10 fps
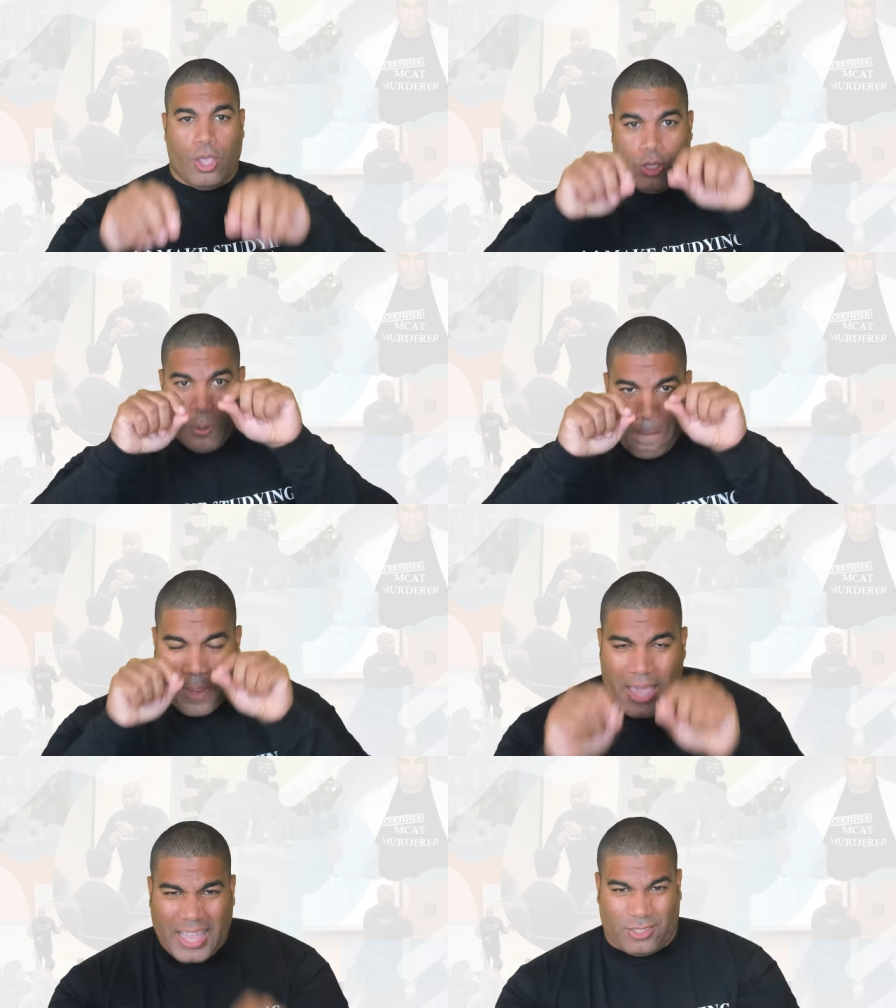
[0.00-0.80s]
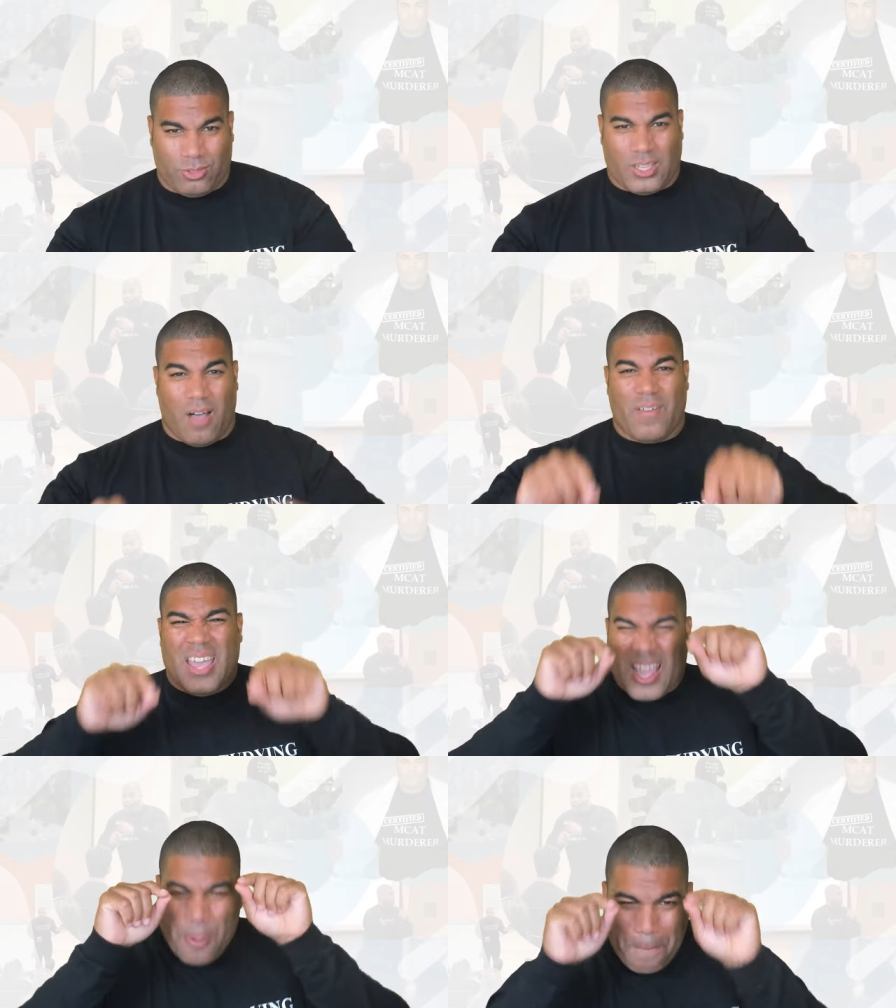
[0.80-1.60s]
you pick at yourself
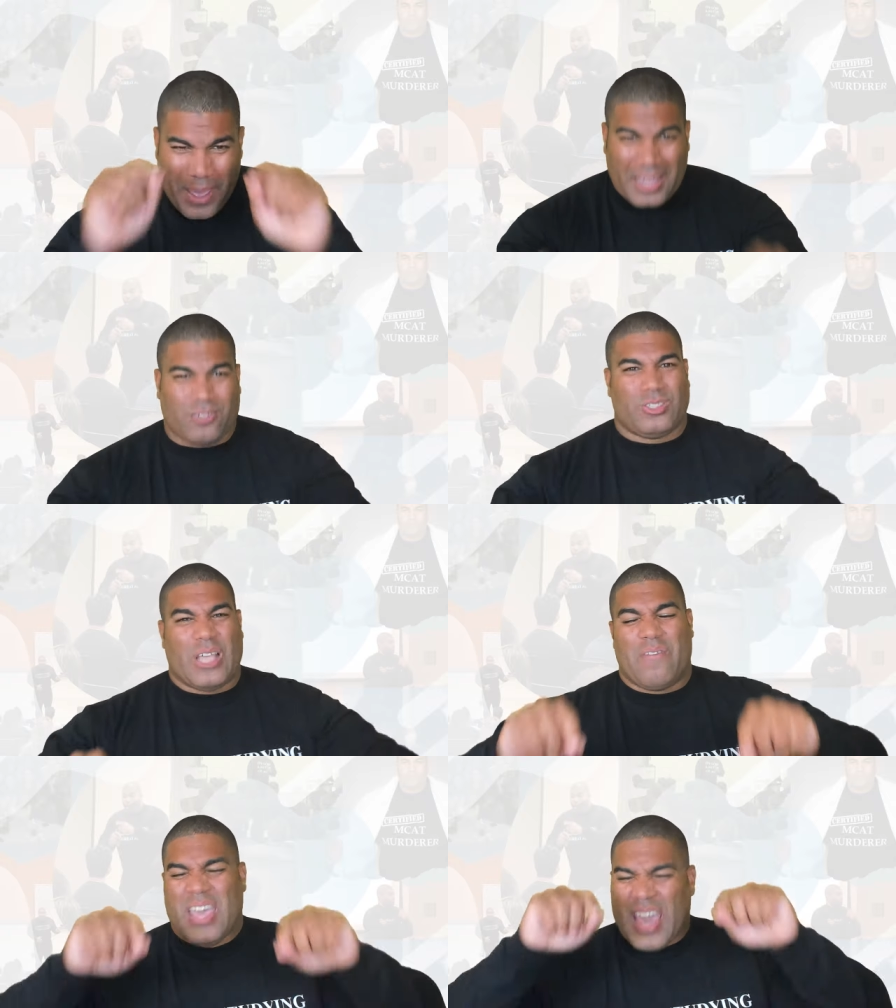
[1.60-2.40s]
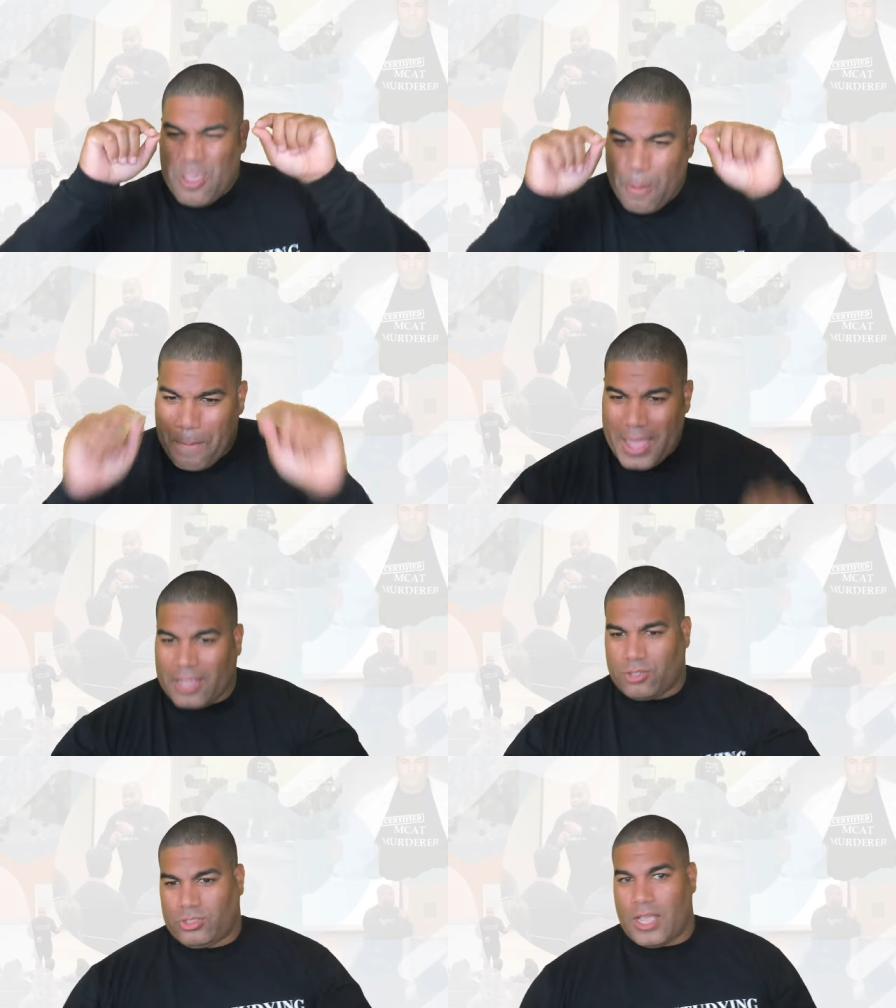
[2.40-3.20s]
and you pick at yourself and you pick
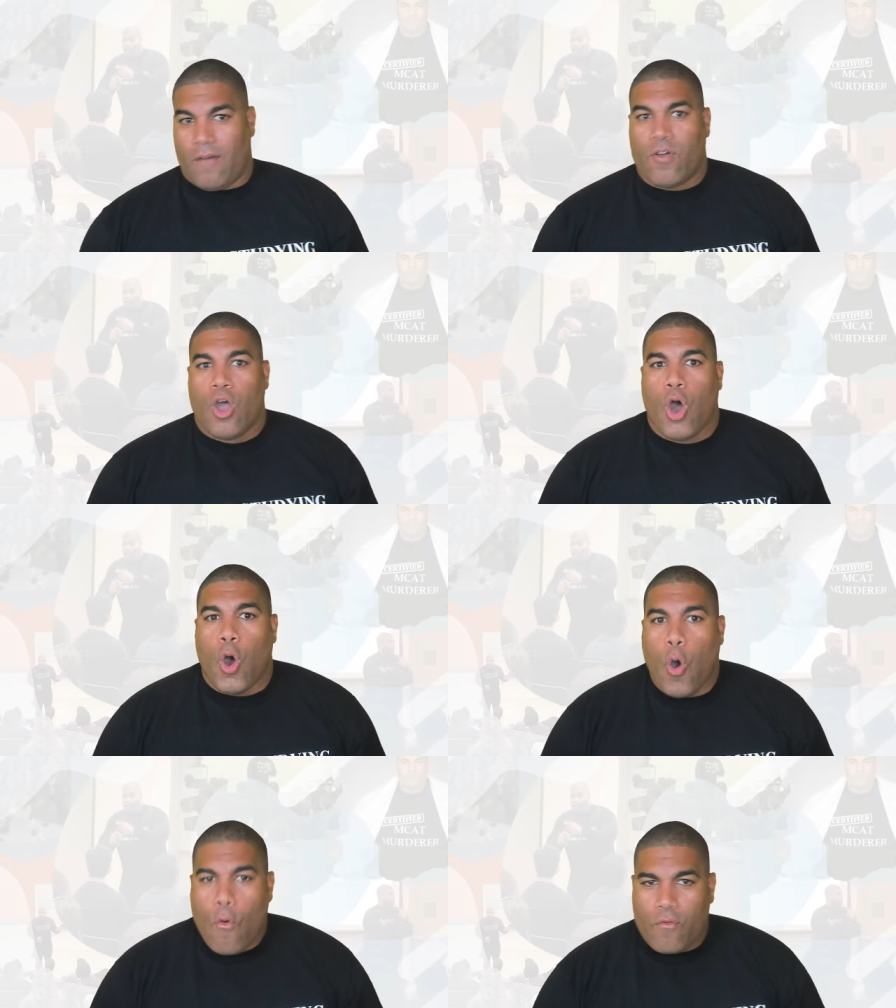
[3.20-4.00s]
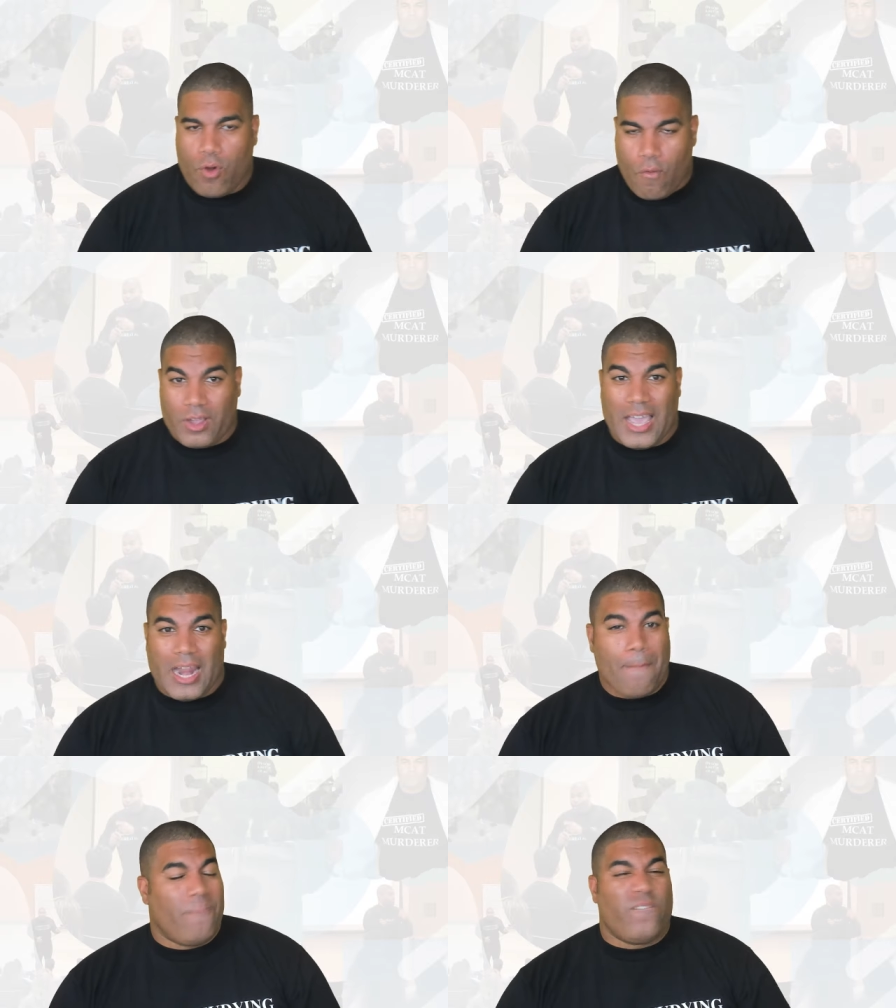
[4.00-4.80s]
at yourself over and over again
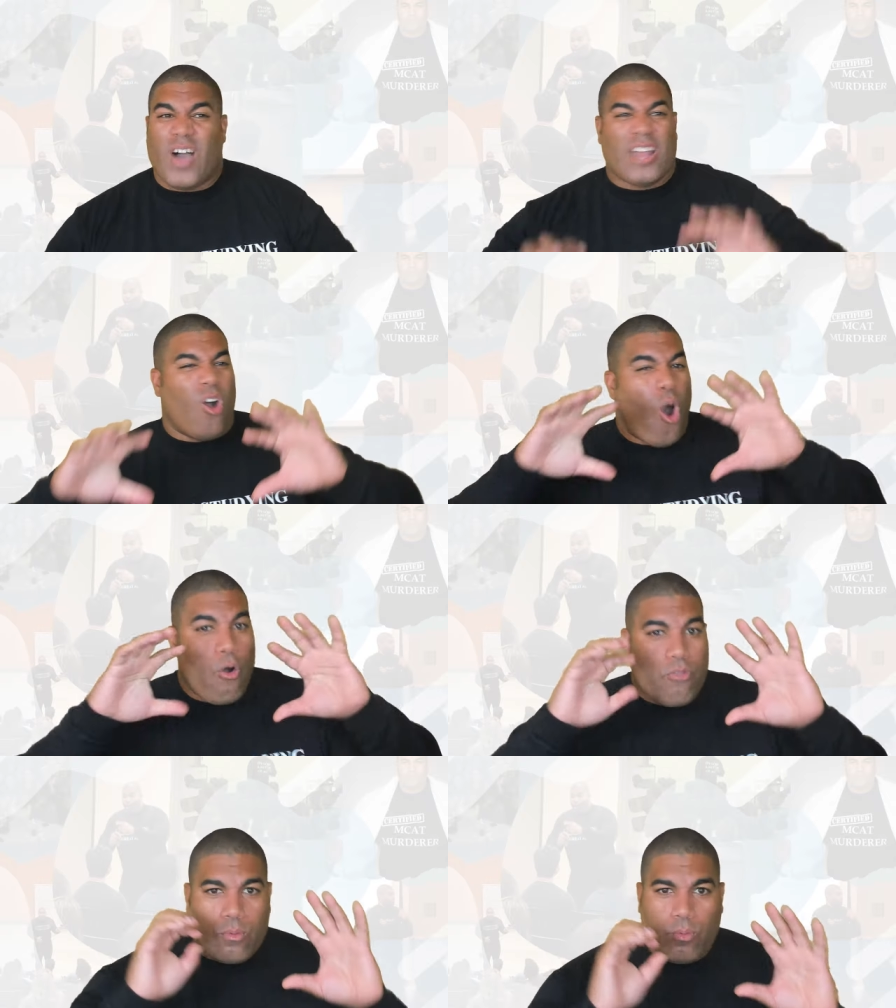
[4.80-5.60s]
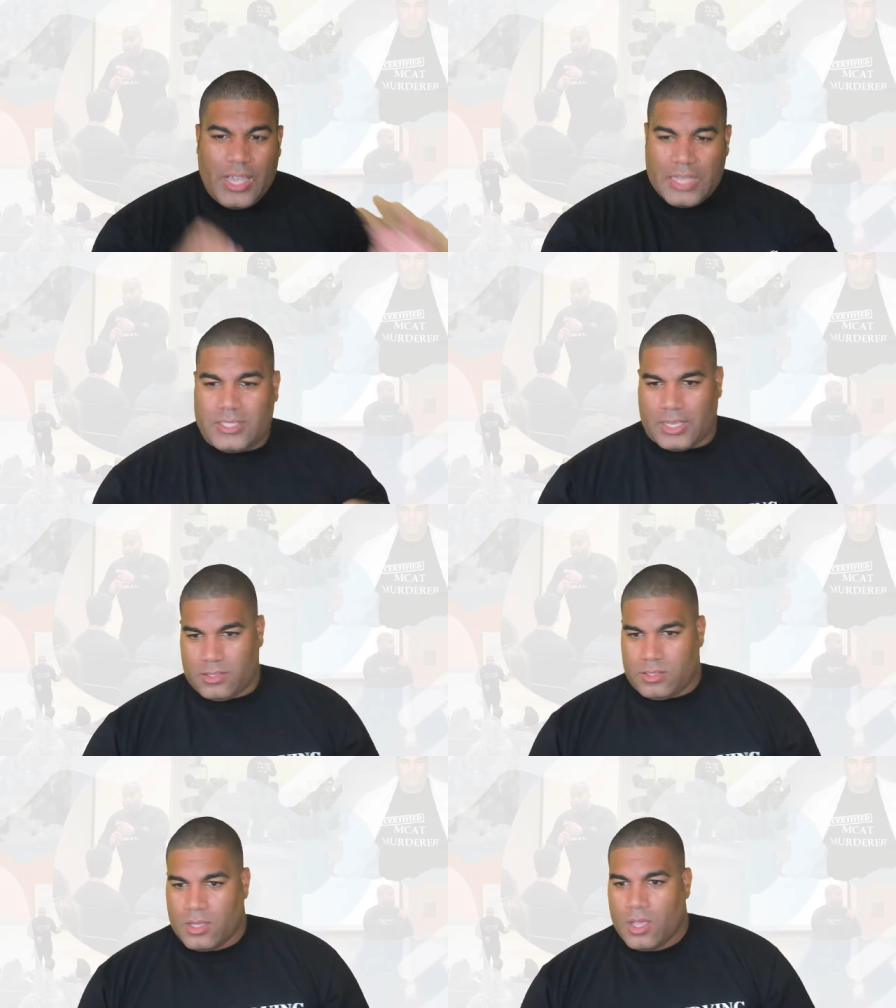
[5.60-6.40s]
and find all the
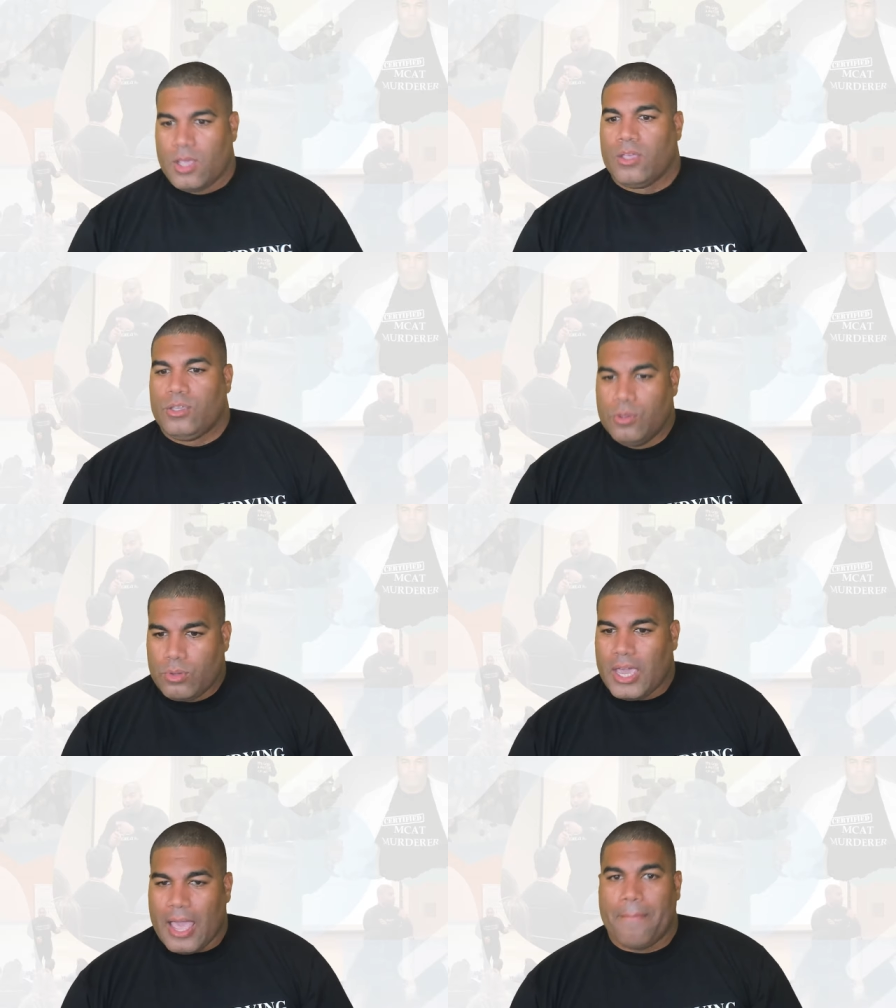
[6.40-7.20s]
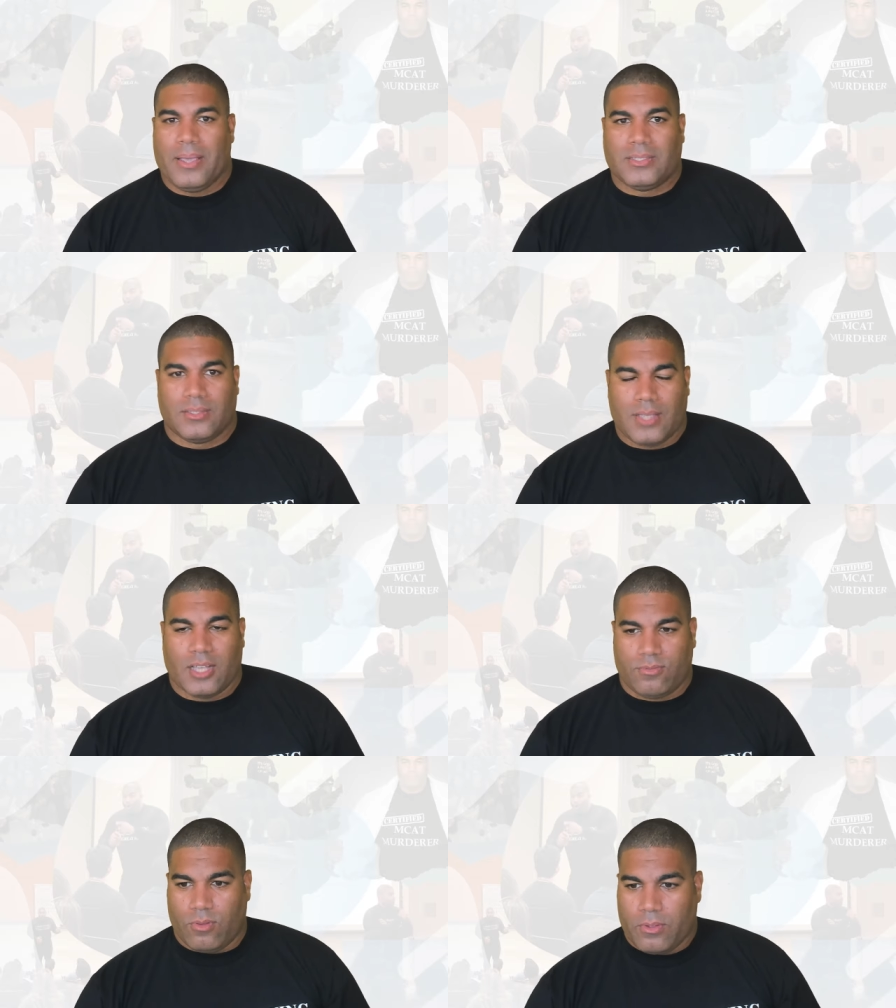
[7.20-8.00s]
reasons you can't be
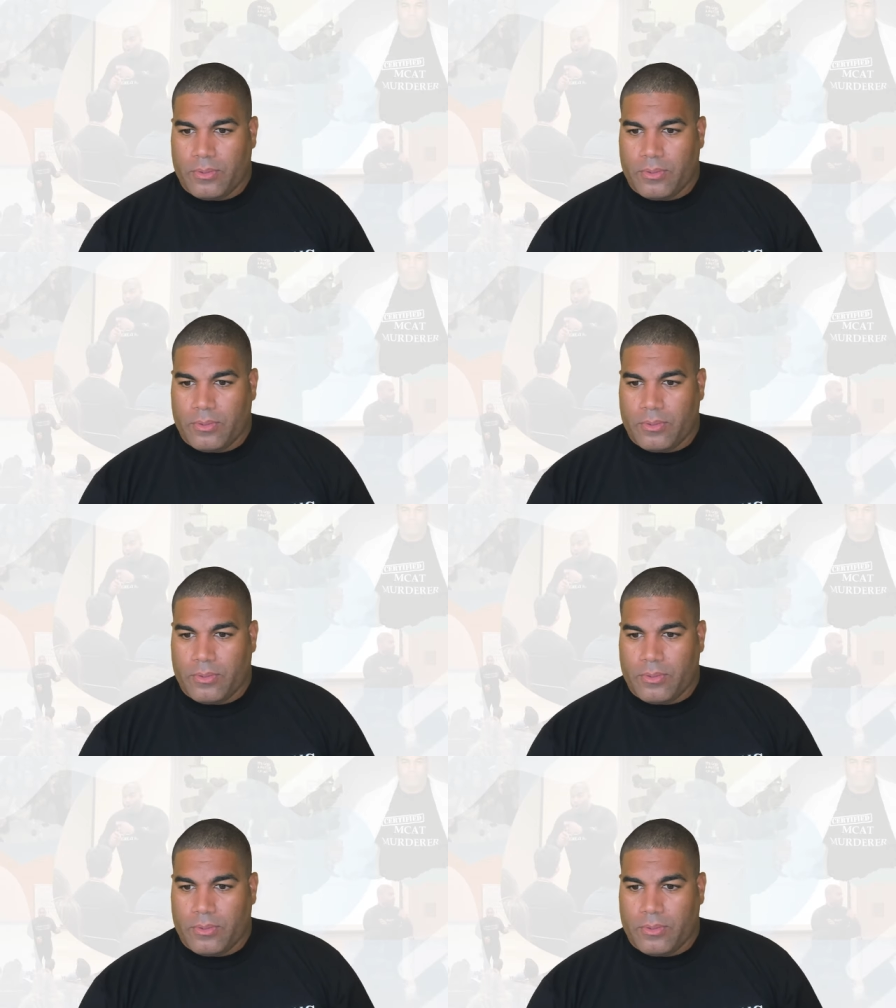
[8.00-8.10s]
successful?